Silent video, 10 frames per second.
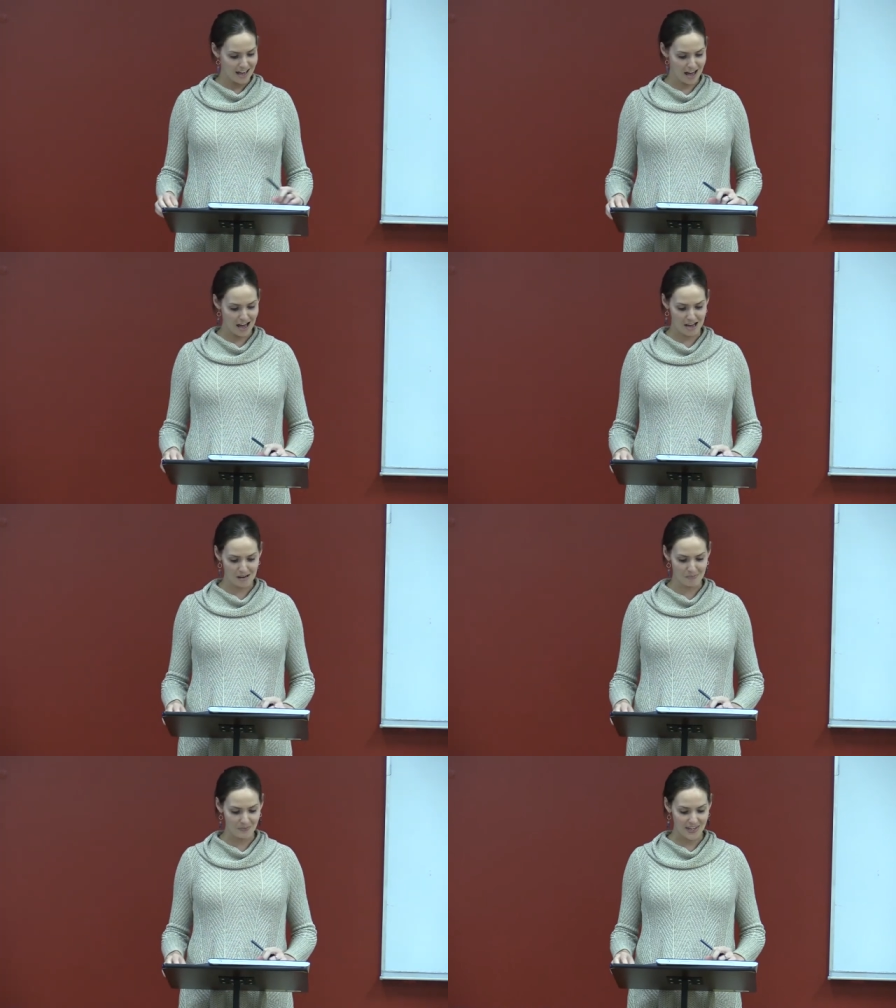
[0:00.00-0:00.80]

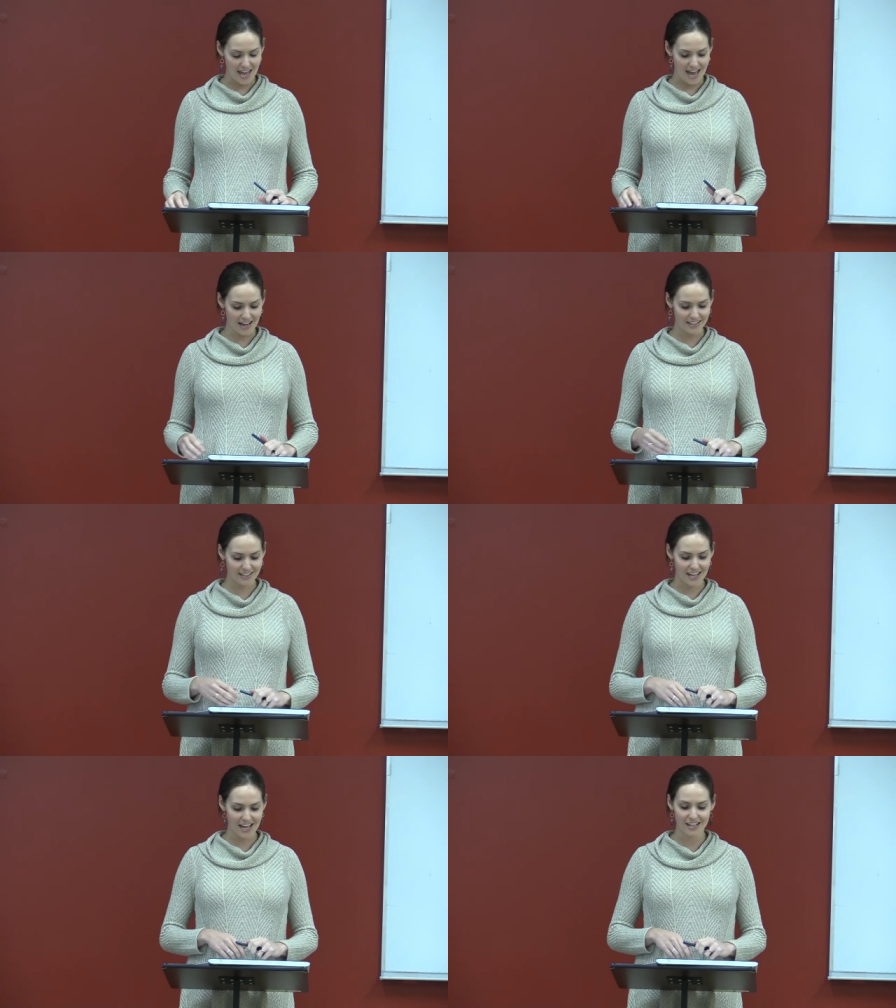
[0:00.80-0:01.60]
Um, and
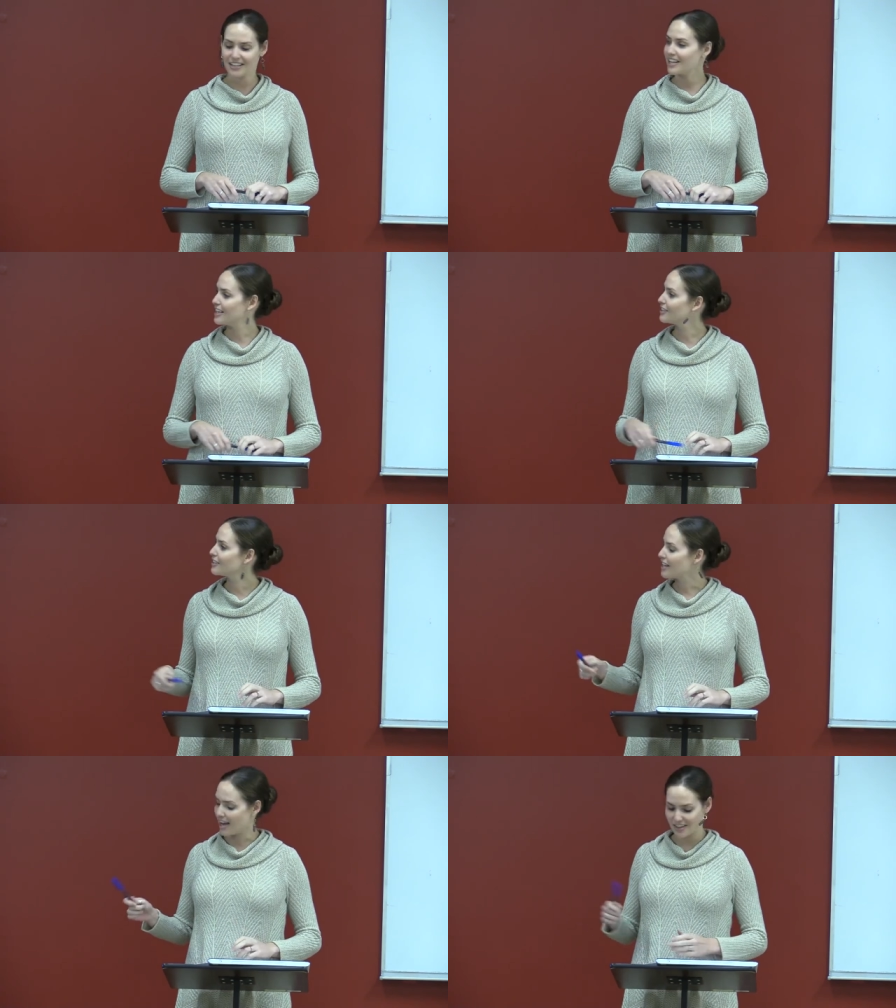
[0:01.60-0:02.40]
it,
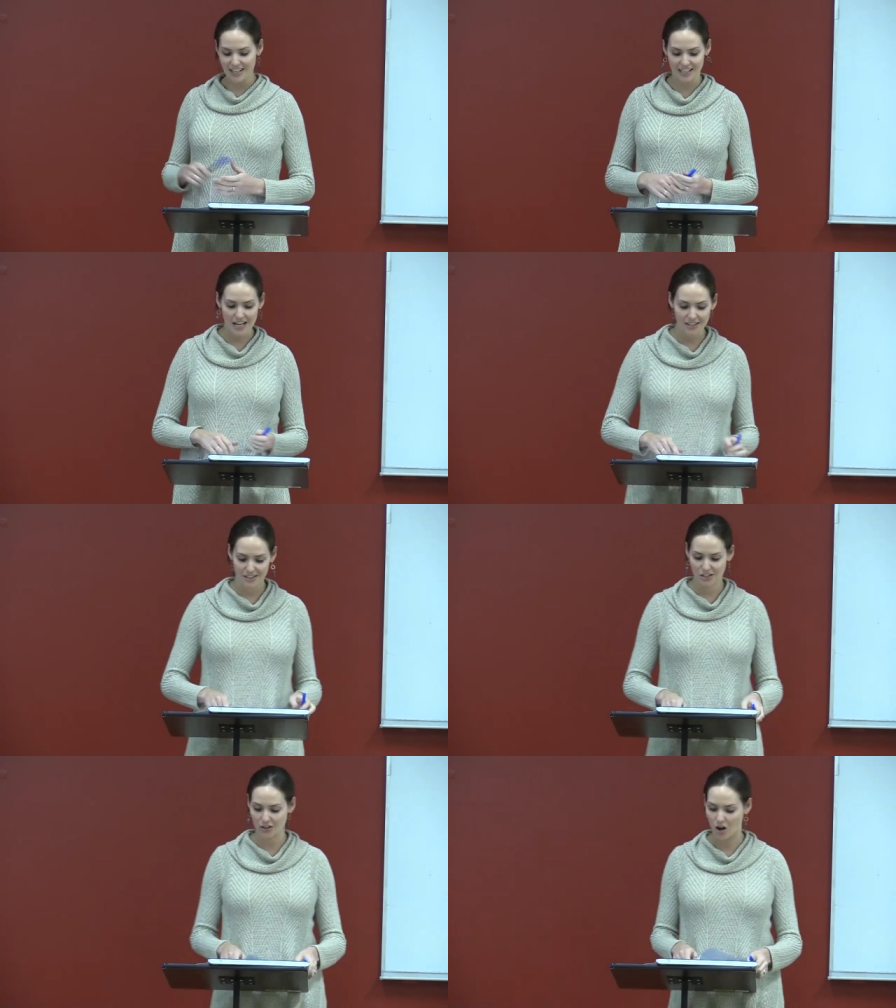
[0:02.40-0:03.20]
it, I think it
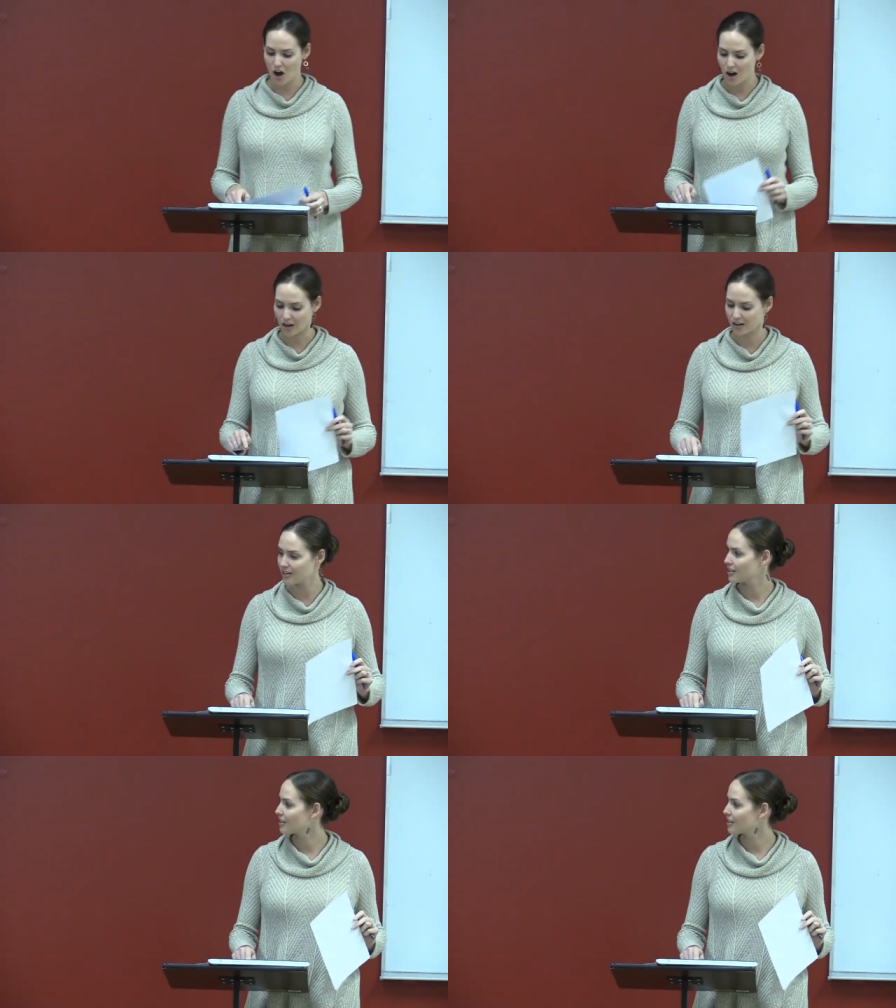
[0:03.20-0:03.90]
cuts to the heart